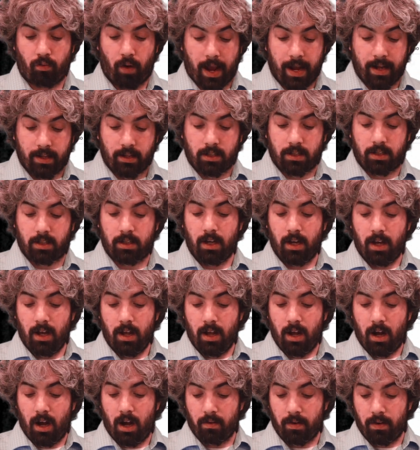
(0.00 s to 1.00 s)
rates,
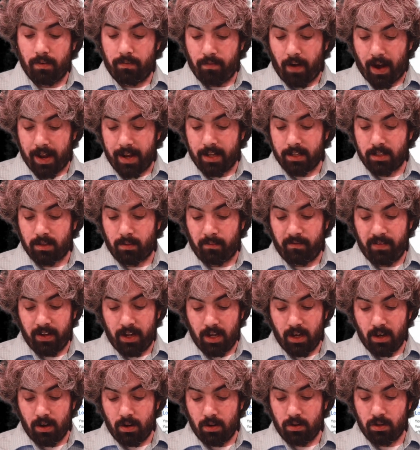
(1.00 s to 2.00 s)
uh, refinance
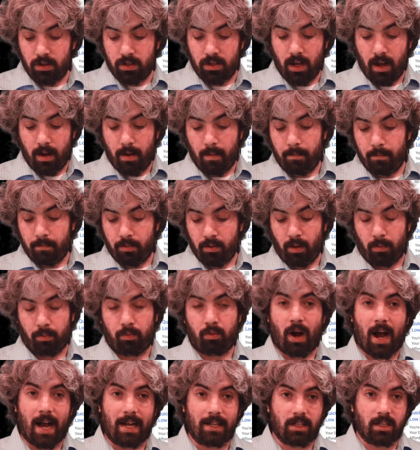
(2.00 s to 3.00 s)
videos, the
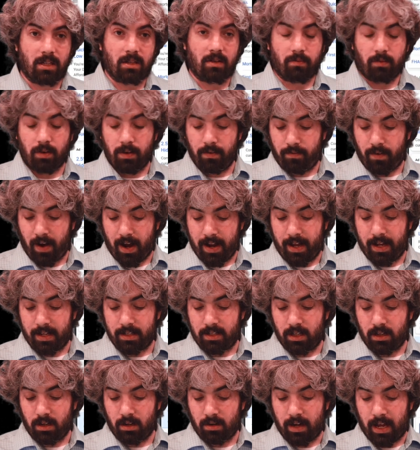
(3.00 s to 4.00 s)
process of
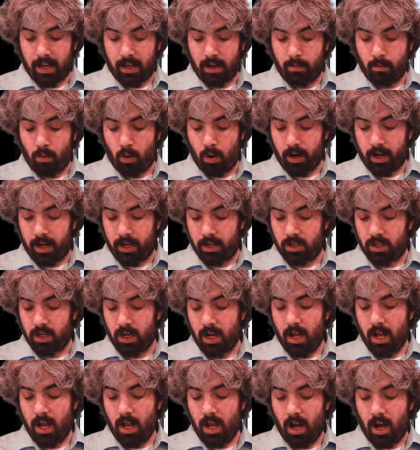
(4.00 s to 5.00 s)
refinancing or getting a mortgage,
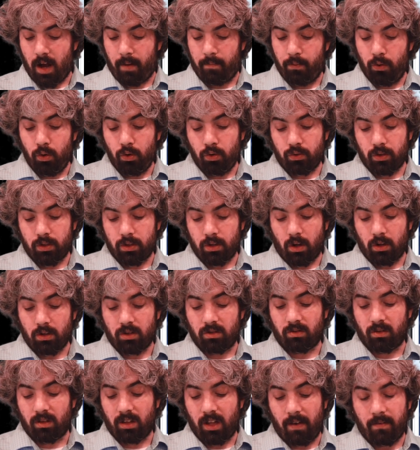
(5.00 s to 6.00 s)
um, news
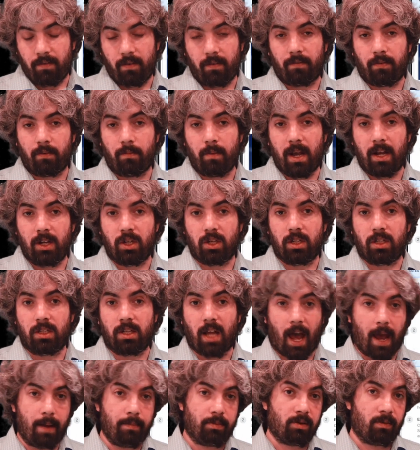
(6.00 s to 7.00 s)
results, relief information,
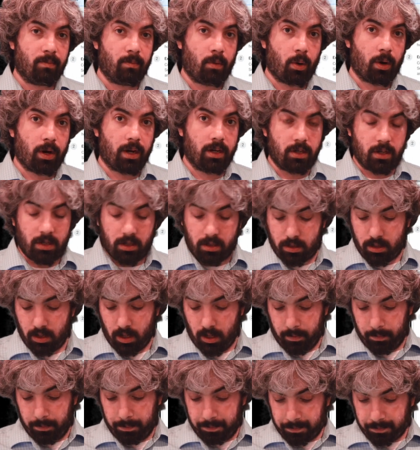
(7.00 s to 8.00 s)
types of mortgages,
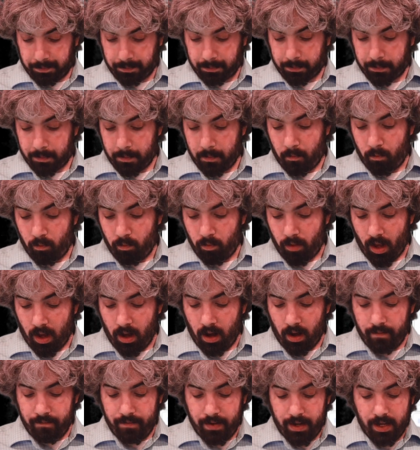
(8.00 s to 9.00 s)

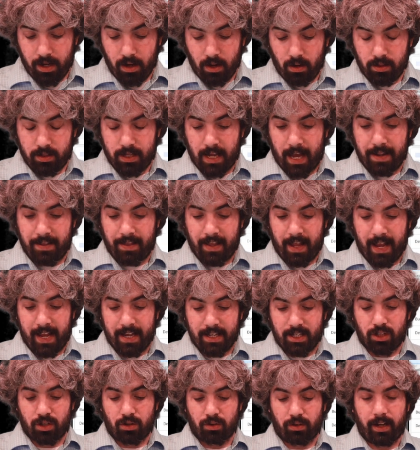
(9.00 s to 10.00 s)
Uh, videos, and the
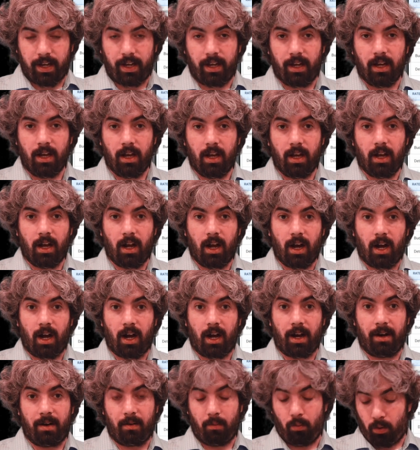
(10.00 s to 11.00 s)
history
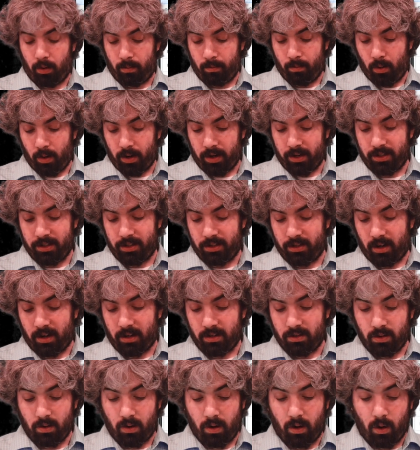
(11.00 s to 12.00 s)
on what mortgages are.
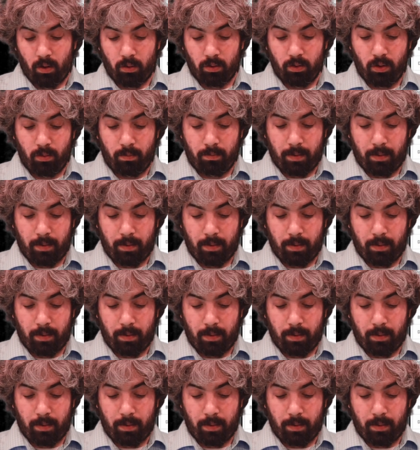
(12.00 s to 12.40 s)
So a whole new